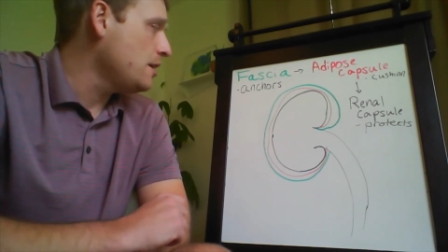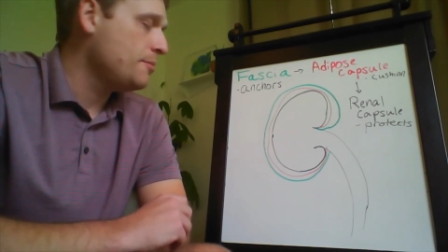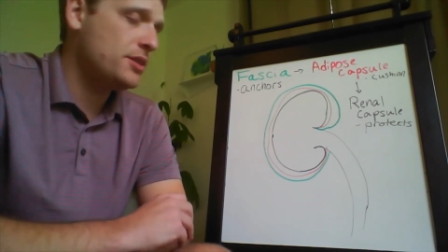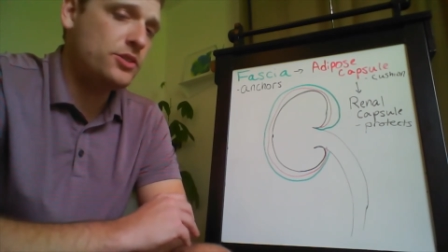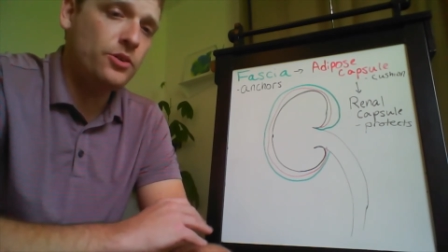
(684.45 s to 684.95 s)

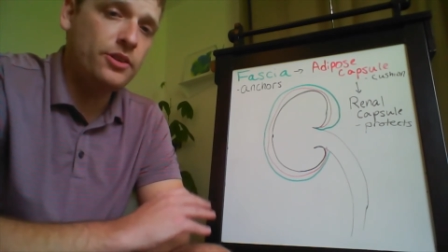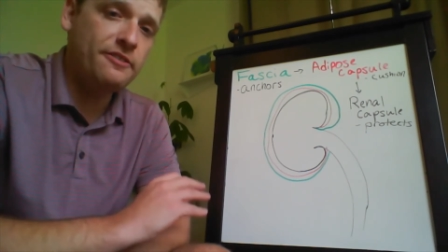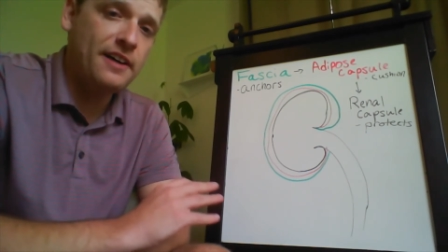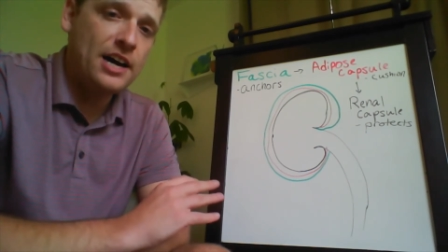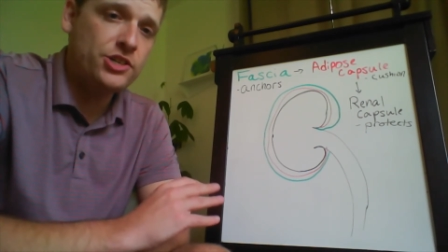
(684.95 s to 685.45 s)
But so the
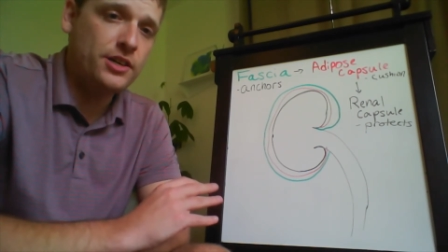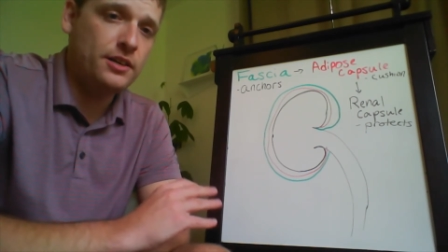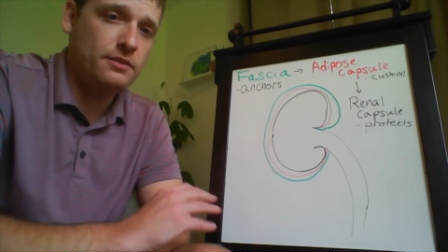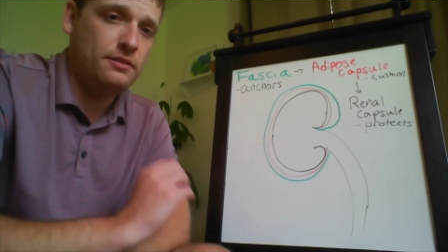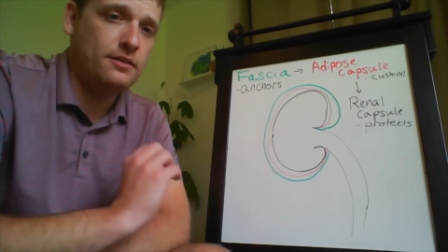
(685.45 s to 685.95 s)

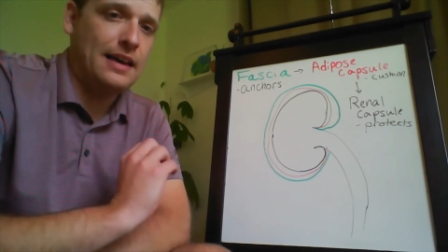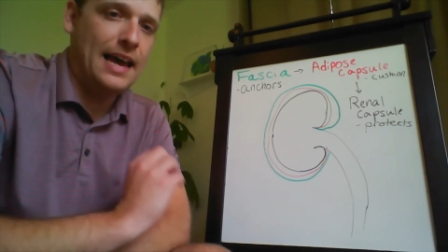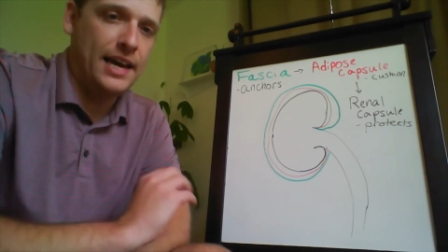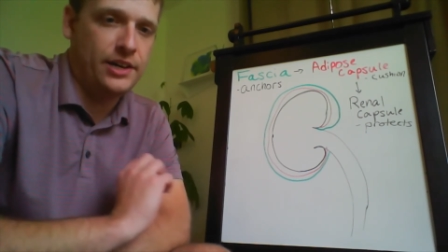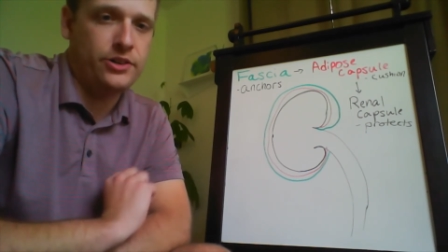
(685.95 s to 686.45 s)
fascia
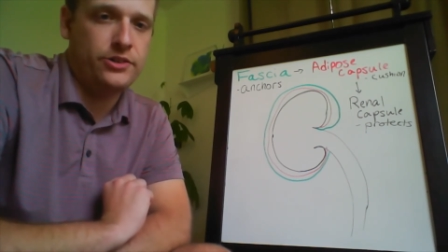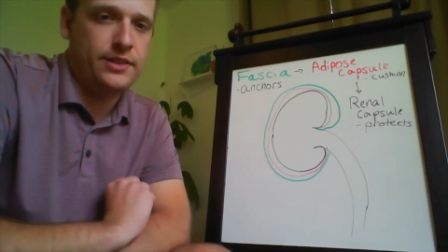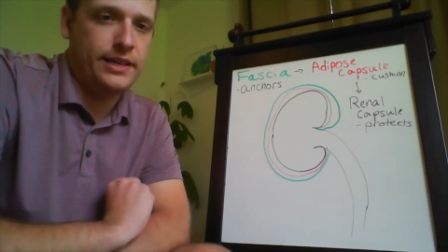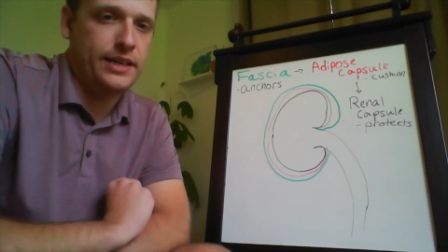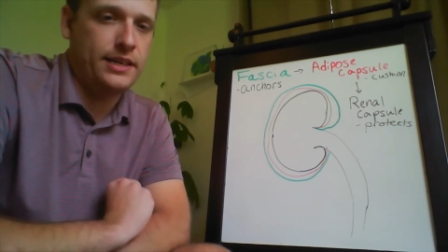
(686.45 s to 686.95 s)
anchors
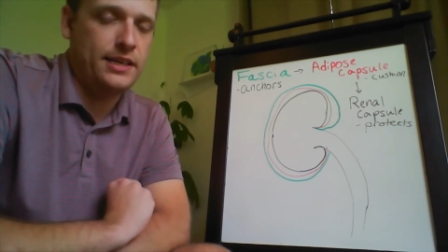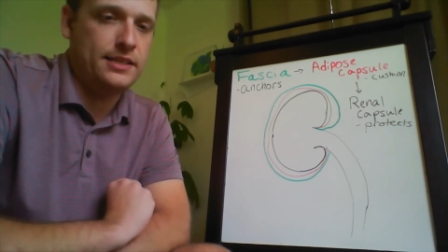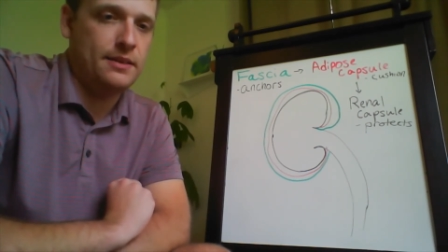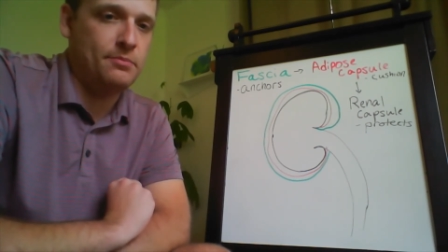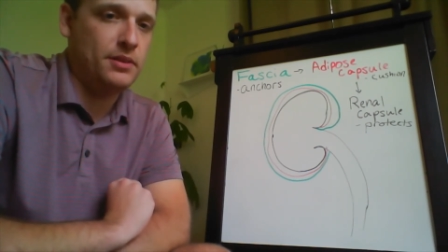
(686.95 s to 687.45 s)
the
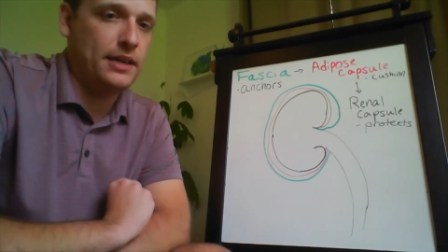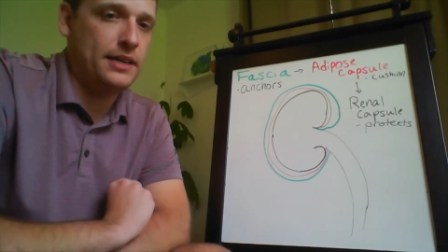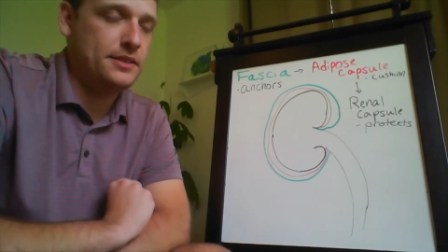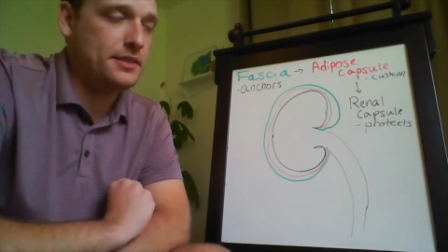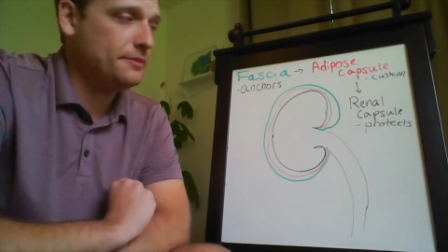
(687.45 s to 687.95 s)
kidneys in place.